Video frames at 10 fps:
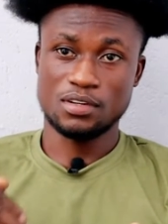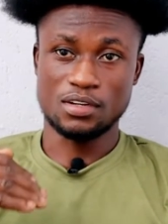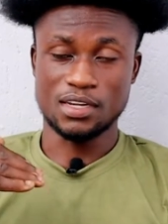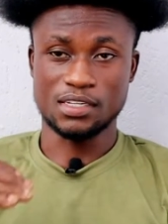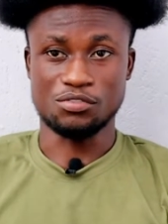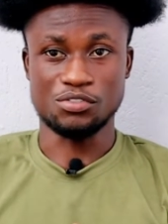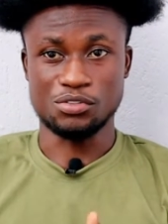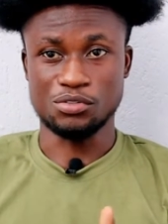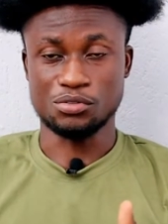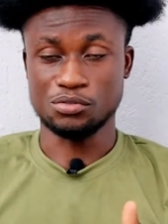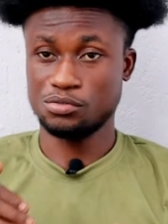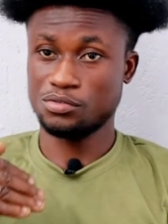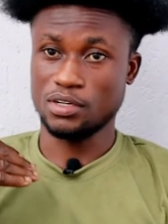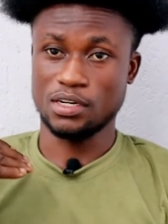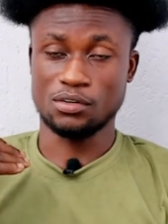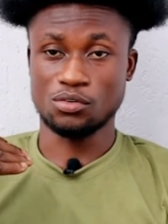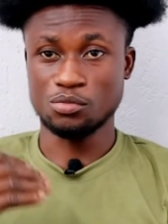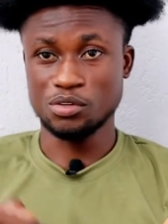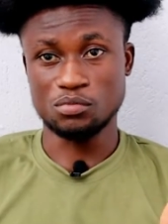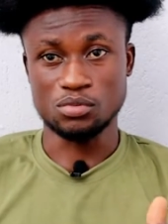like the video, and then
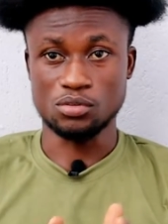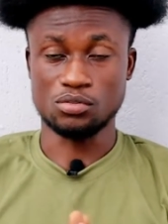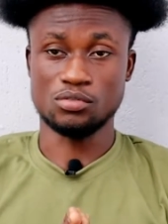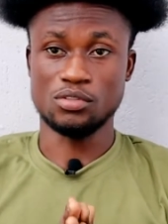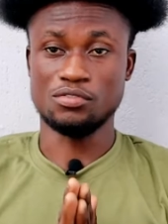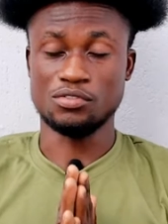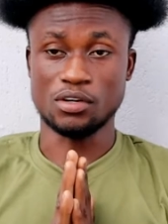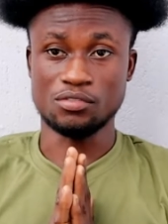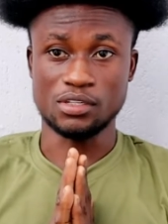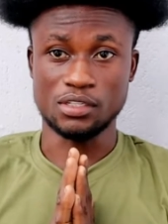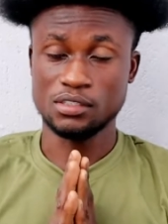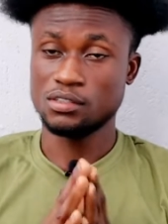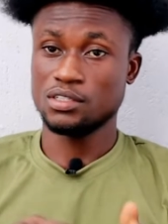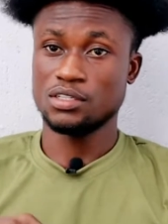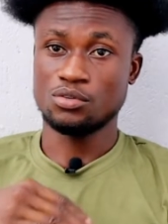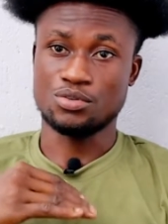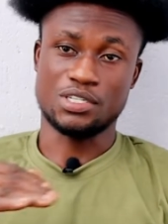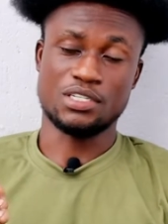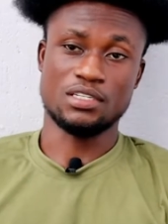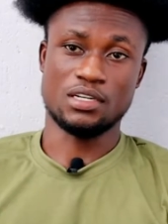comment below if you have any
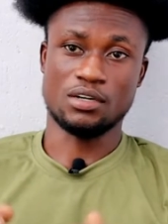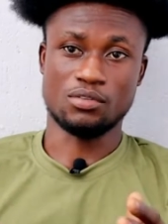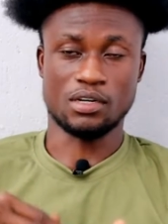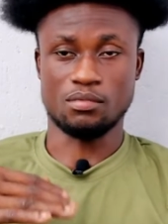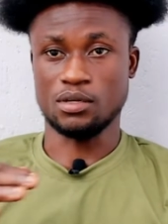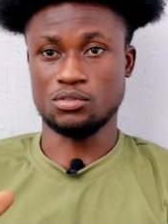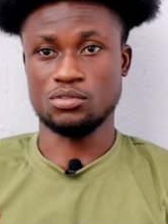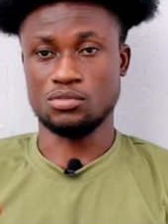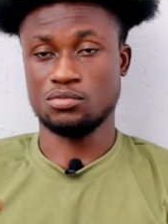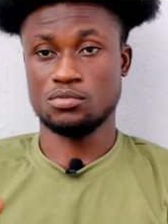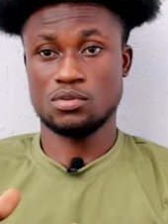question, and I'll get back to you.